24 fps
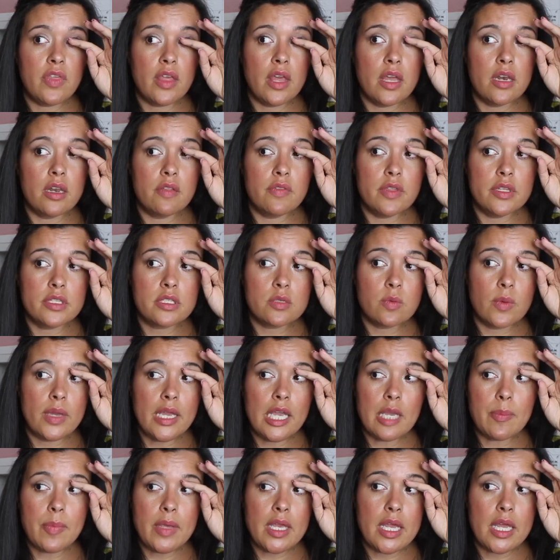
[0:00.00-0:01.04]
the end of this
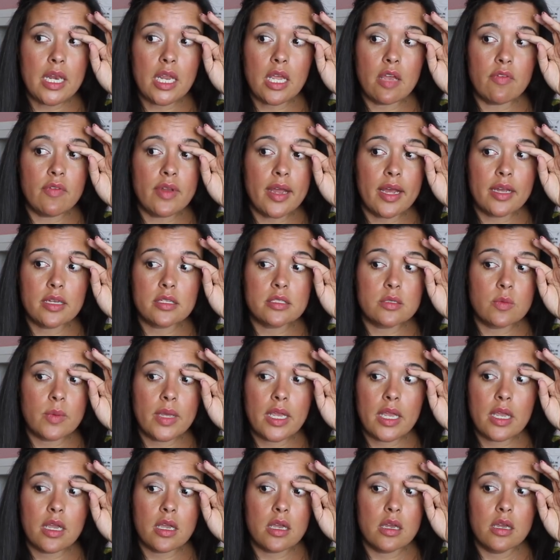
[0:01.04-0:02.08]
week, beginning of next
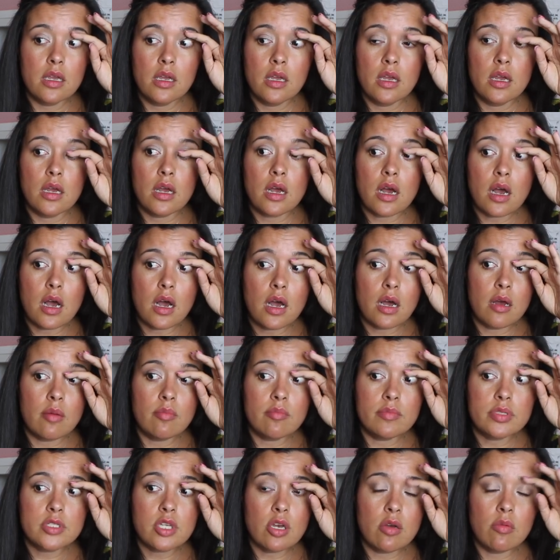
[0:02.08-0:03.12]
week.
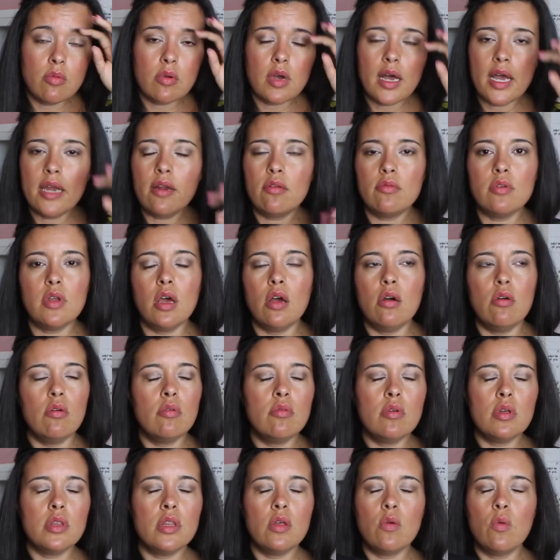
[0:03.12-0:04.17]
So I don't know
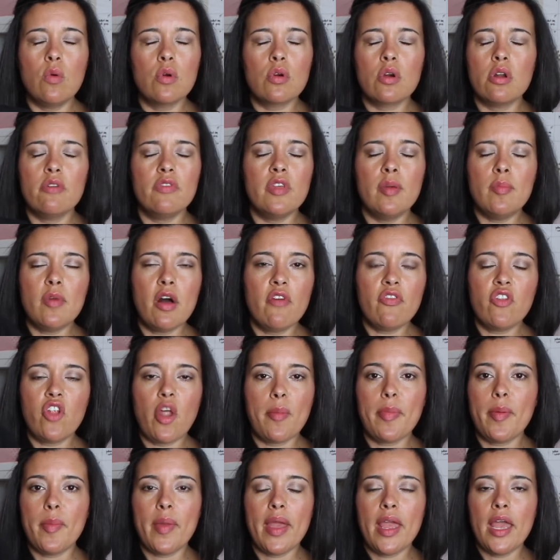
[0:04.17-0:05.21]
the order of them off the
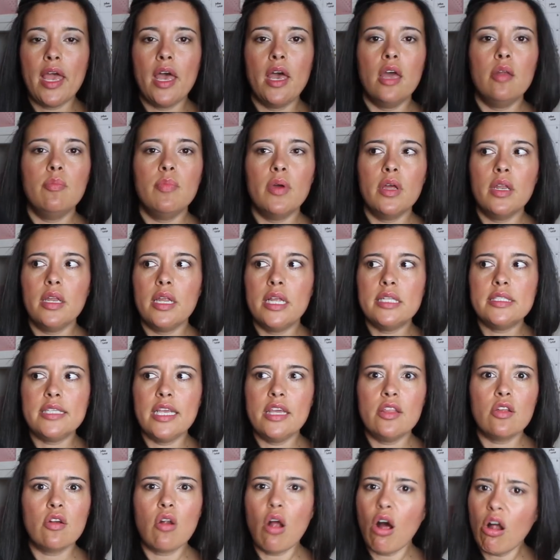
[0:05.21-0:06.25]
top of my head, but it's
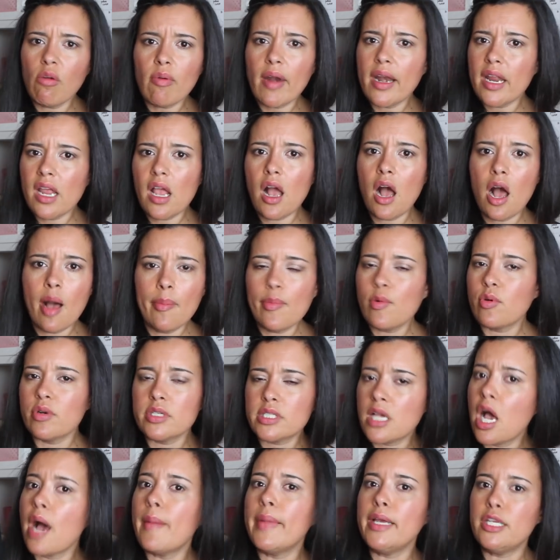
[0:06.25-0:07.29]
either already up or it's
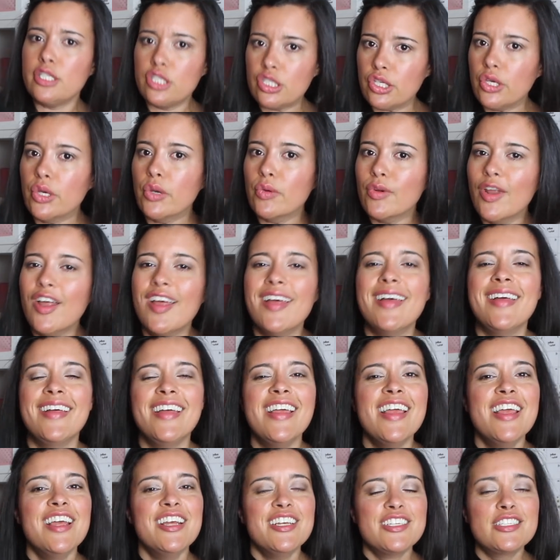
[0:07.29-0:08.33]
coming soon.
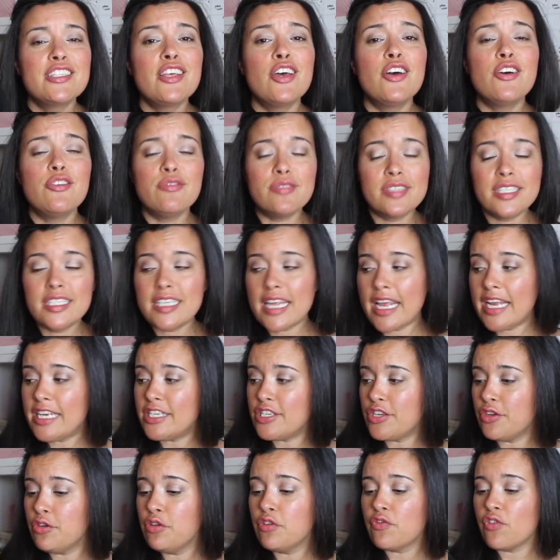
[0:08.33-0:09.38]
So stay
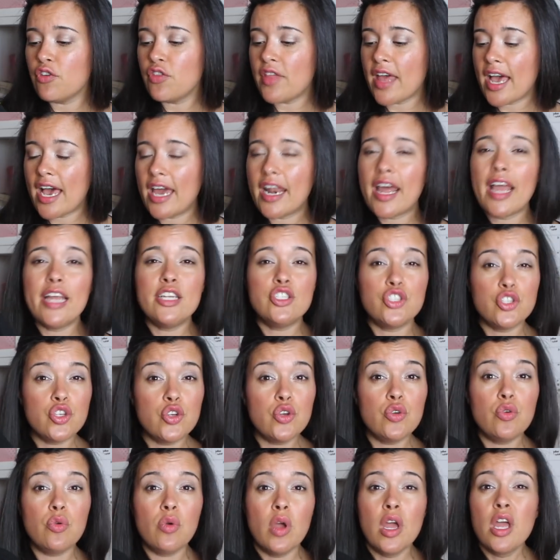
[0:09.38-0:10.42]
tuned for that. I
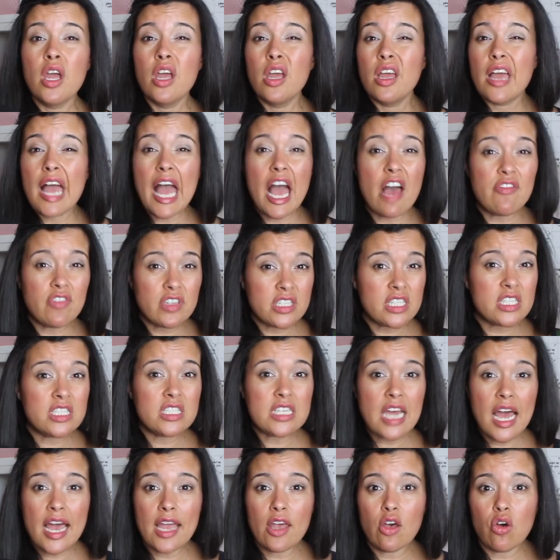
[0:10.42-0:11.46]
do have a
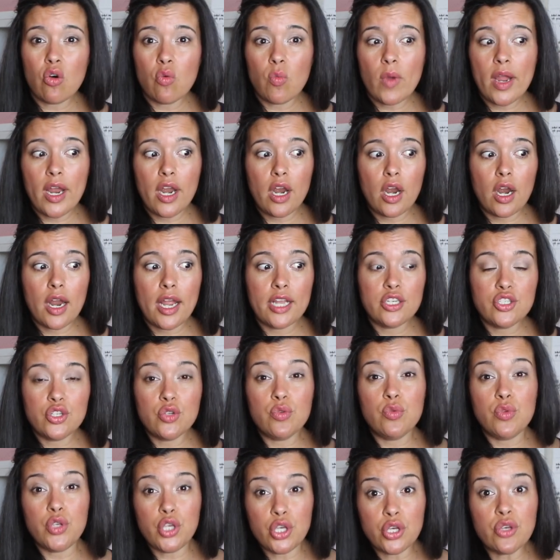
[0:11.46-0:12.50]
style where I
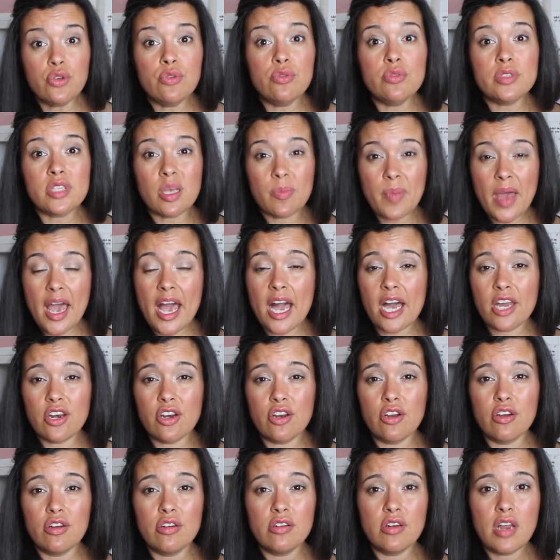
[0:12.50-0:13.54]
do use a
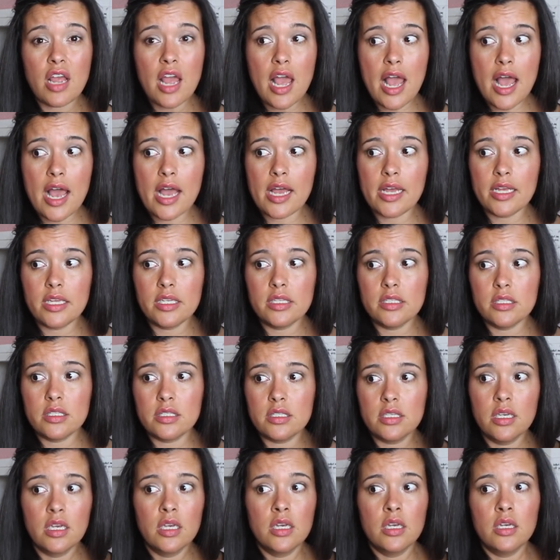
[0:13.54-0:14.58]
pattern
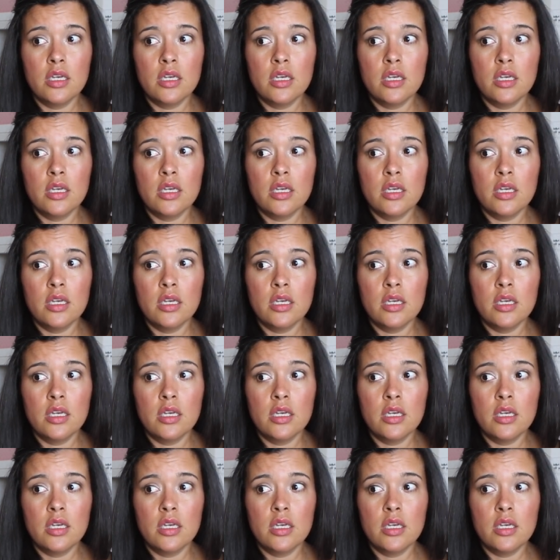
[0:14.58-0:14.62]
as